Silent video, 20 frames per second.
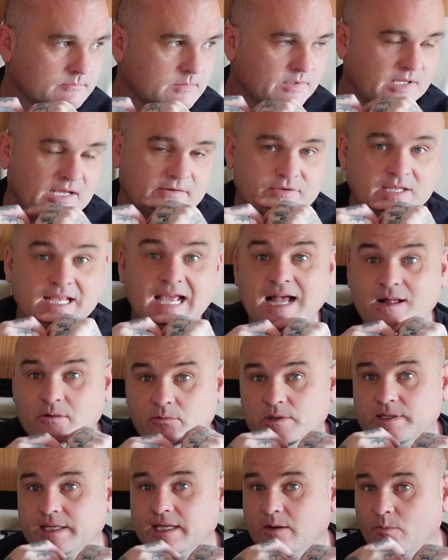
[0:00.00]

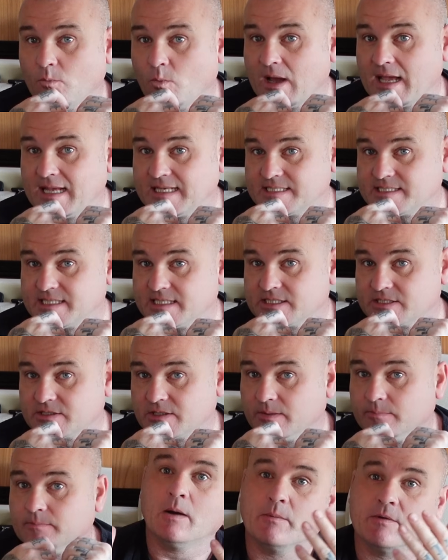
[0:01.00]
Aldi wet
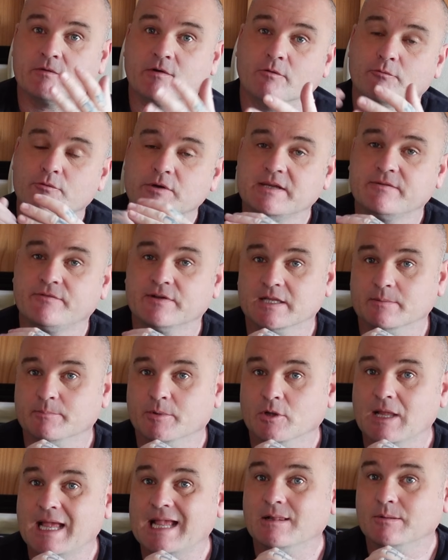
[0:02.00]
system, and we've got
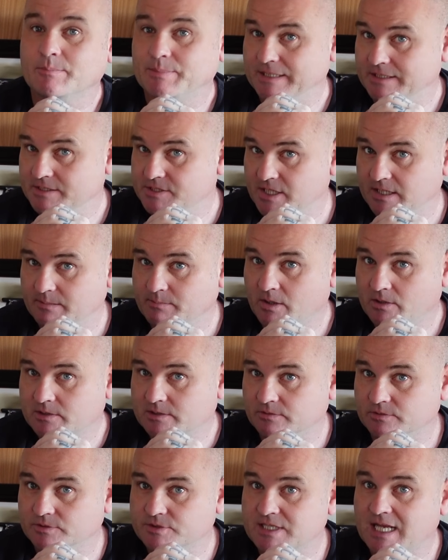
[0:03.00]
refillable LPG
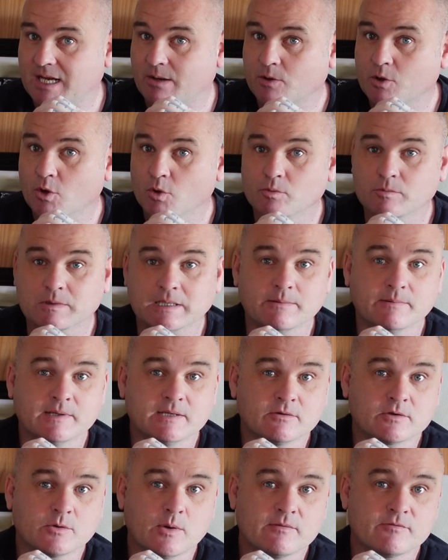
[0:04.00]
bottles. Now currently
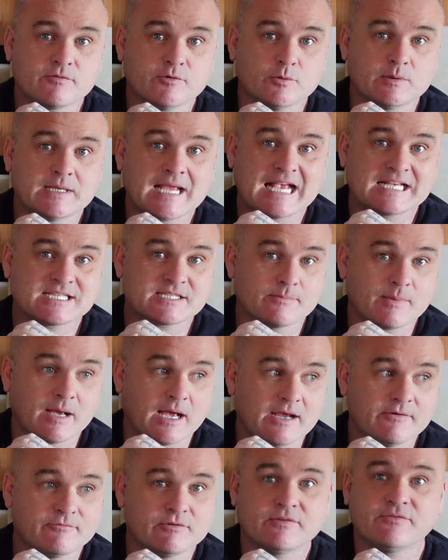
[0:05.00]
we're going through gas
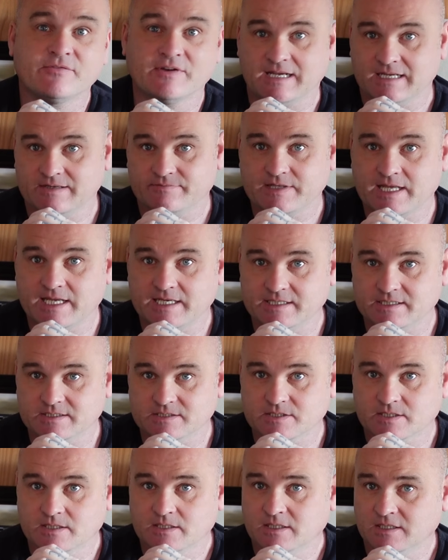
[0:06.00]
about every 5
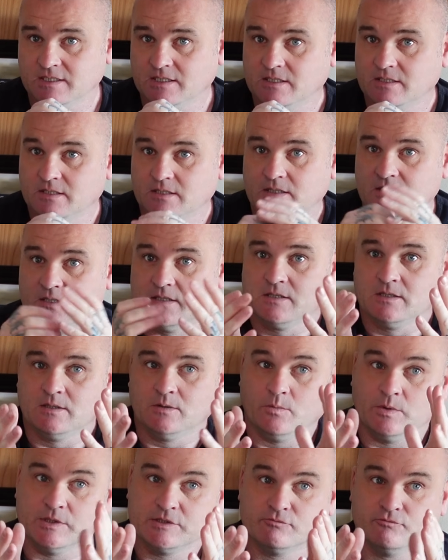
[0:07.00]
days,
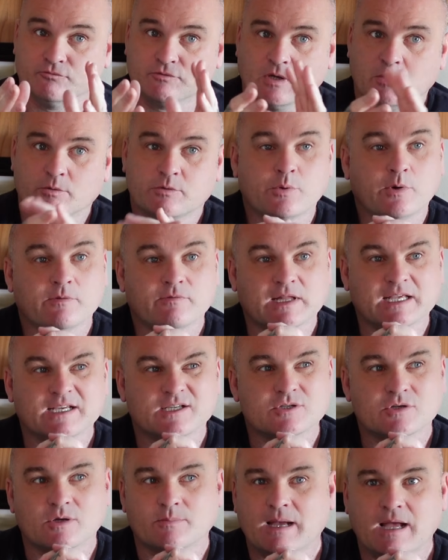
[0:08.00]
which
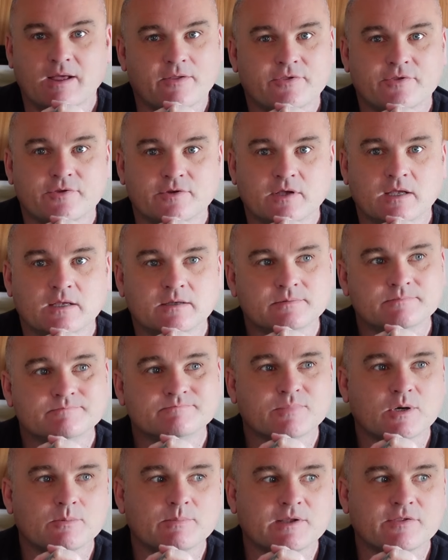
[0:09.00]
equates to about
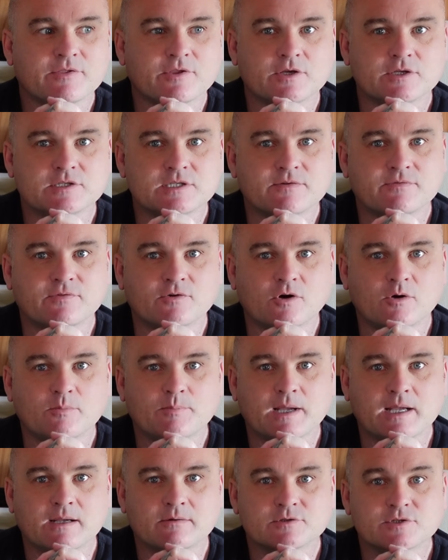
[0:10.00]
probably £34,
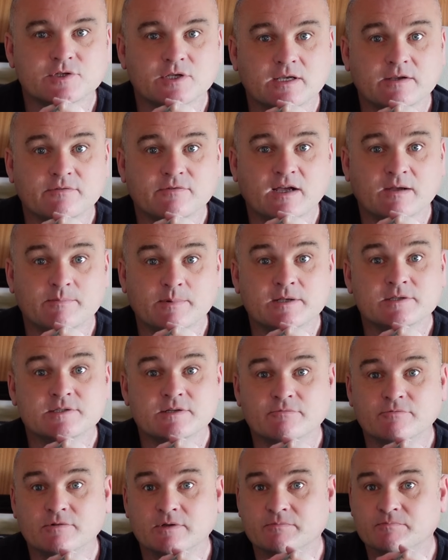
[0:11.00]
£35
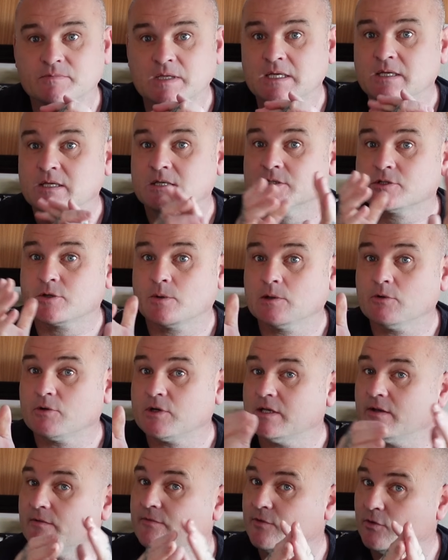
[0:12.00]
every. So we're
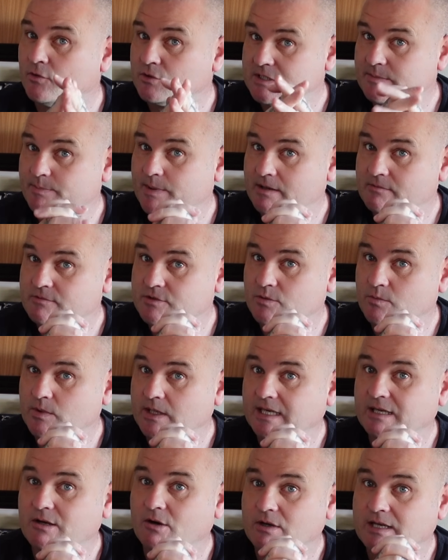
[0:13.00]
looking at £40 a
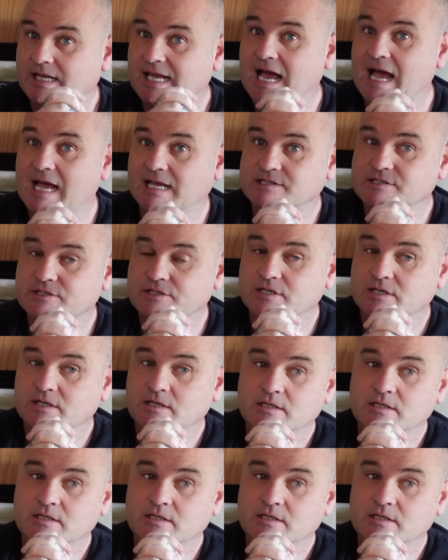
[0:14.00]
week on gas.